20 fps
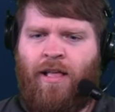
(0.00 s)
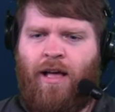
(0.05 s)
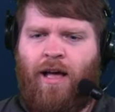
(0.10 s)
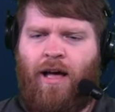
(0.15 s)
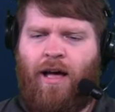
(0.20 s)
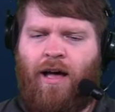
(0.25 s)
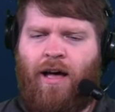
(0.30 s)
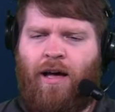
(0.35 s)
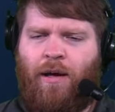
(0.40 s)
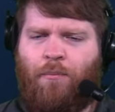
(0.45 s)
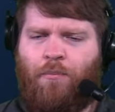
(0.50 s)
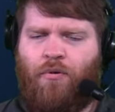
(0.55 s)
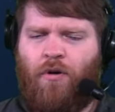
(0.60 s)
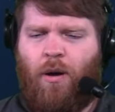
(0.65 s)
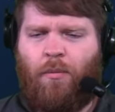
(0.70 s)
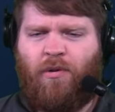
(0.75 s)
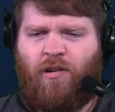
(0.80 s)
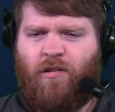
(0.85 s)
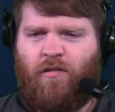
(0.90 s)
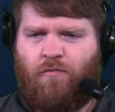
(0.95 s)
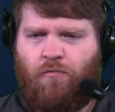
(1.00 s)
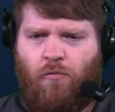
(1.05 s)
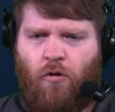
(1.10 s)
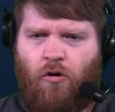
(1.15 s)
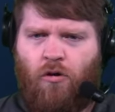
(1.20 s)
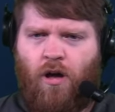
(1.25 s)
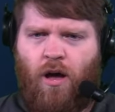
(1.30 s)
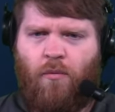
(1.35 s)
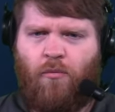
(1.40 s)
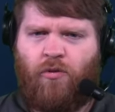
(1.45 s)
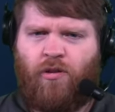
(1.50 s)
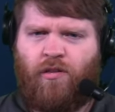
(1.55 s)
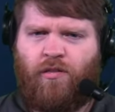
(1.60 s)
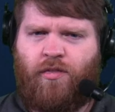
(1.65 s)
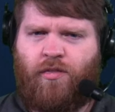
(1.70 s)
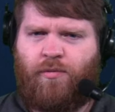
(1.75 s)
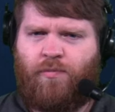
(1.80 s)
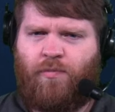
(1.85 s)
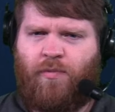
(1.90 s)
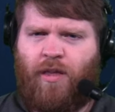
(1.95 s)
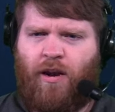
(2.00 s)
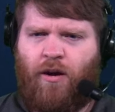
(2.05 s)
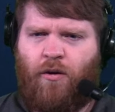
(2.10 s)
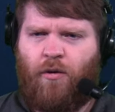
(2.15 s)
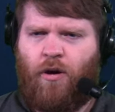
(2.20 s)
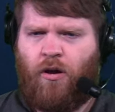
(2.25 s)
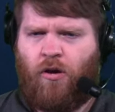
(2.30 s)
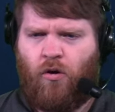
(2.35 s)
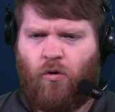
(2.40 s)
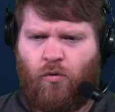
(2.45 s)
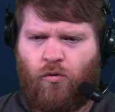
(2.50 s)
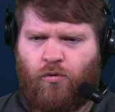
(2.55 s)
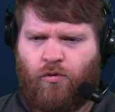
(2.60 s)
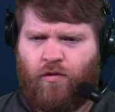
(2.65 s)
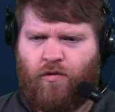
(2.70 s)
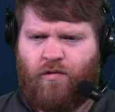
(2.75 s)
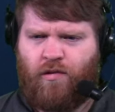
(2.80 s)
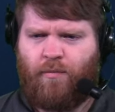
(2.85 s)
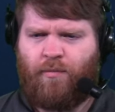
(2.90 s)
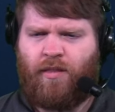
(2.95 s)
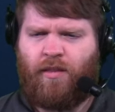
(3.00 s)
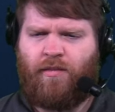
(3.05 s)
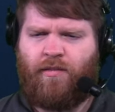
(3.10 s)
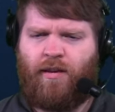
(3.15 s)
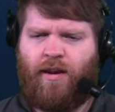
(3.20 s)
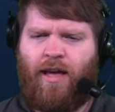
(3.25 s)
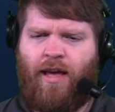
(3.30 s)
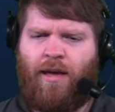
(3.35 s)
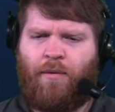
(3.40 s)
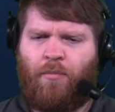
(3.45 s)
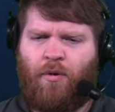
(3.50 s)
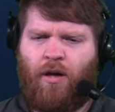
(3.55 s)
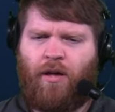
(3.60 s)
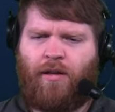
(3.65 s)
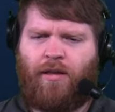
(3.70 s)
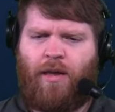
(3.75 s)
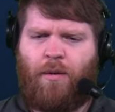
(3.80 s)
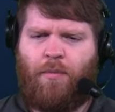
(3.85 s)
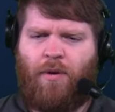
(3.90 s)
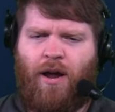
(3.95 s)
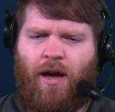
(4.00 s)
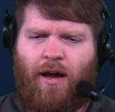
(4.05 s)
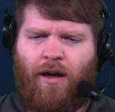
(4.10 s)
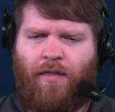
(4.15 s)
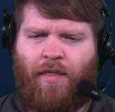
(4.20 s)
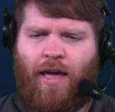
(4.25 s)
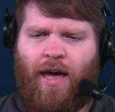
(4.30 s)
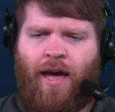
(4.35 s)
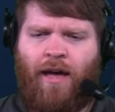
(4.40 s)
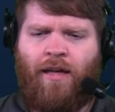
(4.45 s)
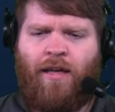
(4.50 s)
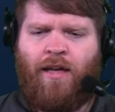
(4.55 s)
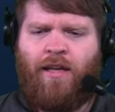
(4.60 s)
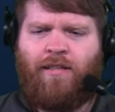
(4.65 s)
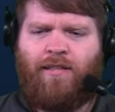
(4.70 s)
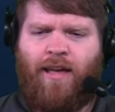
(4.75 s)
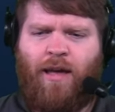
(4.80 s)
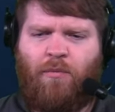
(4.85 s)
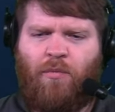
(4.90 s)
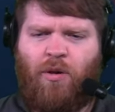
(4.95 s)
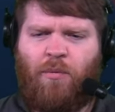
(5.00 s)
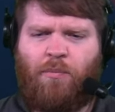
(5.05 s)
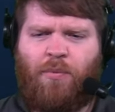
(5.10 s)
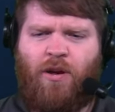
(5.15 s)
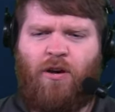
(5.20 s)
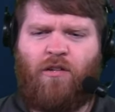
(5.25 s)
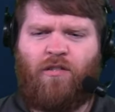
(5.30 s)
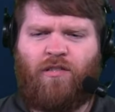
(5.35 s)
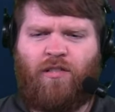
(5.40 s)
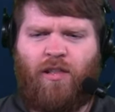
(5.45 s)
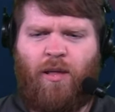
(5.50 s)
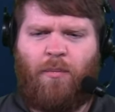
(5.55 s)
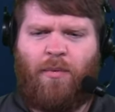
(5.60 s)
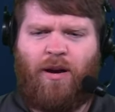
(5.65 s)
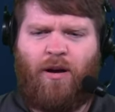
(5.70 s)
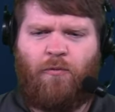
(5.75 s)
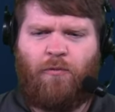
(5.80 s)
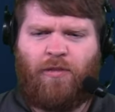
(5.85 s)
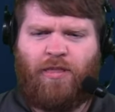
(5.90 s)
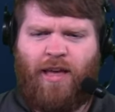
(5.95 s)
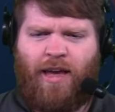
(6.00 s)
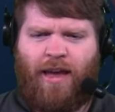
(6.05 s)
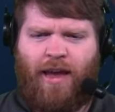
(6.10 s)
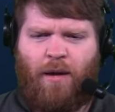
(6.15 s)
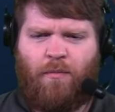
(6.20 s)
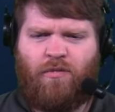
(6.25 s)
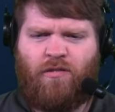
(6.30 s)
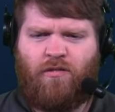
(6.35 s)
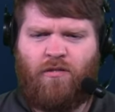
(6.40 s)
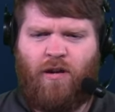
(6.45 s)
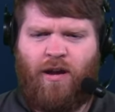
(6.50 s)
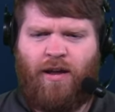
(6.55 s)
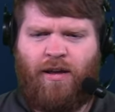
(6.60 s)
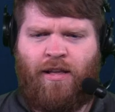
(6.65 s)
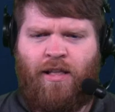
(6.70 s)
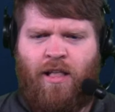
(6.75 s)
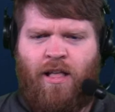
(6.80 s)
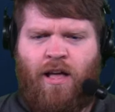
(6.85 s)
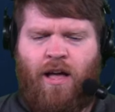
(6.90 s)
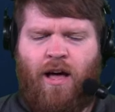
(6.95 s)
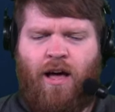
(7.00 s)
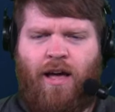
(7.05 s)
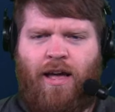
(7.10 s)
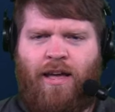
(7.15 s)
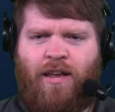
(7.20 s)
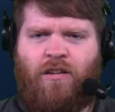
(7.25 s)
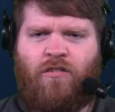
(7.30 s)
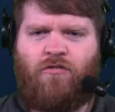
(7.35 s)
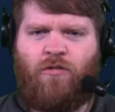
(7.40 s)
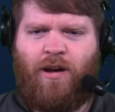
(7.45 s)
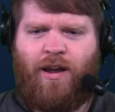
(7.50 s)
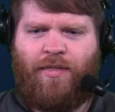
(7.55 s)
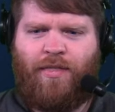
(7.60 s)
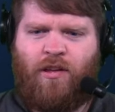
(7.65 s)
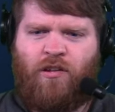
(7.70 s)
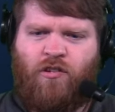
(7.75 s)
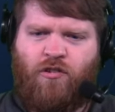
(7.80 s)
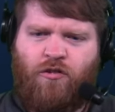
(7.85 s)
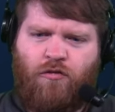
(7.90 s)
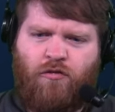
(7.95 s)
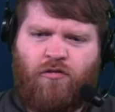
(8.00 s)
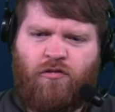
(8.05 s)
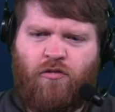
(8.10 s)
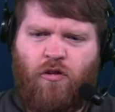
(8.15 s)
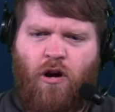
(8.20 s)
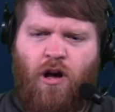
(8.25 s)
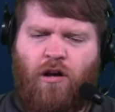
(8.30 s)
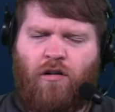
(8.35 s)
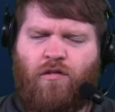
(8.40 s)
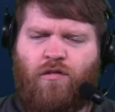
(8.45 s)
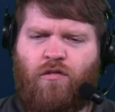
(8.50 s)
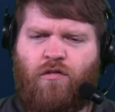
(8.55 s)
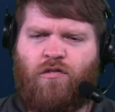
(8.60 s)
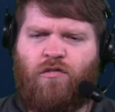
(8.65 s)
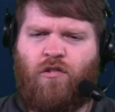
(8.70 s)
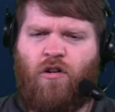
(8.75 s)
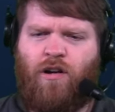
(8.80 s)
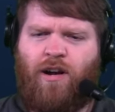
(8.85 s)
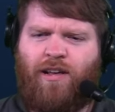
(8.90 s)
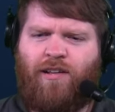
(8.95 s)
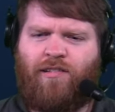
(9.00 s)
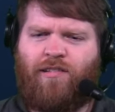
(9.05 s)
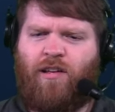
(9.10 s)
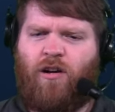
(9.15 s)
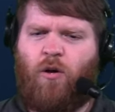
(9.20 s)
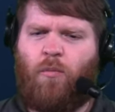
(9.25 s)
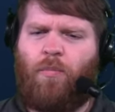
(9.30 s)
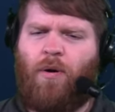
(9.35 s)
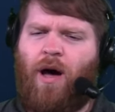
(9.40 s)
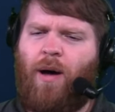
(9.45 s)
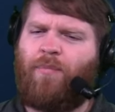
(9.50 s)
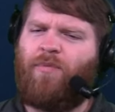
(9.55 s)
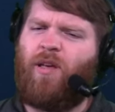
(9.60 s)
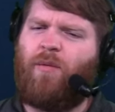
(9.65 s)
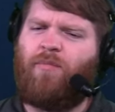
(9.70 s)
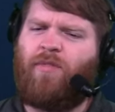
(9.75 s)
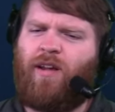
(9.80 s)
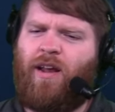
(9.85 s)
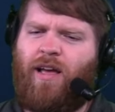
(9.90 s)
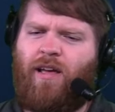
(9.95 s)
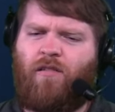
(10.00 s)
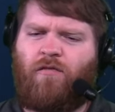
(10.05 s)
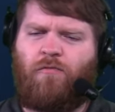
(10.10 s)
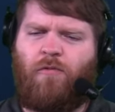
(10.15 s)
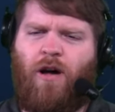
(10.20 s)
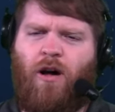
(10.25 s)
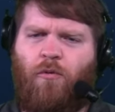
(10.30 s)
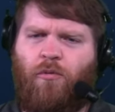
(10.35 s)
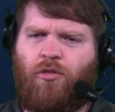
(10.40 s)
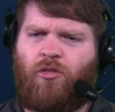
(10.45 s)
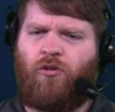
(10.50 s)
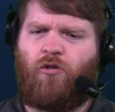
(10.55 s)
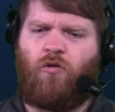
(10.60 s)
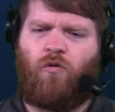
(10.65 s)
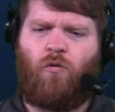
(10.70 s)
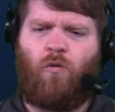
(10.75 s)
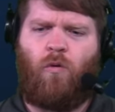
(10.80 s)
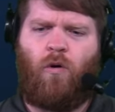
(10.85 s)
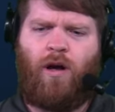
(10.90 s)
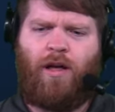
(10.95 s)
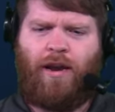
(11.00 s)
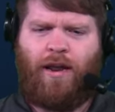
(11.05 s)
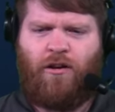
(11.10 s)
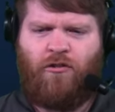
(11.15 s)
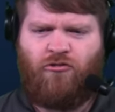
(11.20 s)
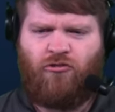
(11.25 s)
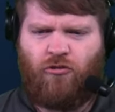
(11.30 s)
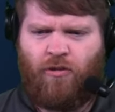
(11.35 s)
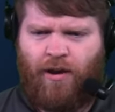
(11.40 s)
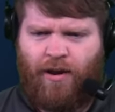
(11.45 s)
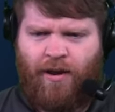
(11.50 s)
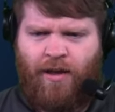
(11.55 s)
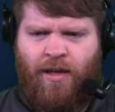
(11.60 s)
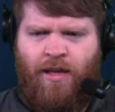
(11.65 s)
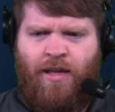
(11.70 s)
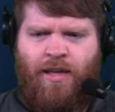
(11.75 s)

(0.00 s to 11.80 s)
Uh, probably just woke up with you know, a cold or something today, but keep an eye on that. Dameon Pierce limited with a hamstring uh, injury. And then Juice Scruggs, their starting center, popped up today as well with a groin injury.